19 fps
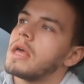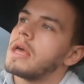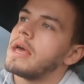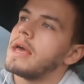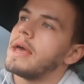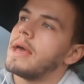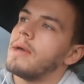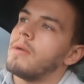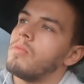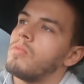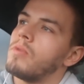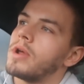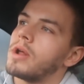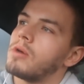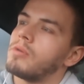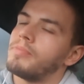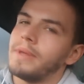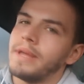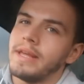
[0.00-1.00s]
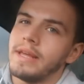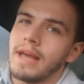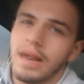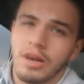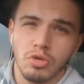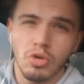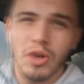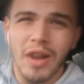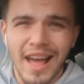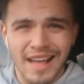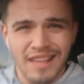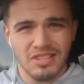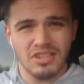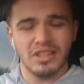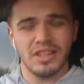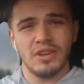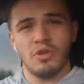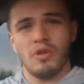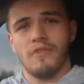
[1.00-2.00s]
where it'll be, I don't
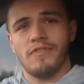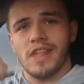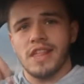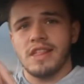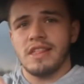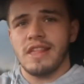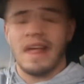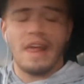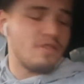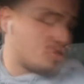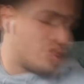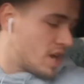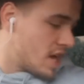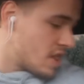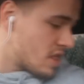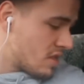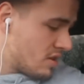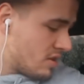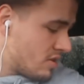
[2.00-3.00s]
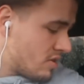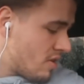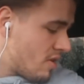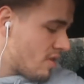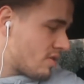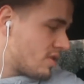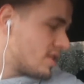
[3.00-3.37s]
actually know if this is interesting or not,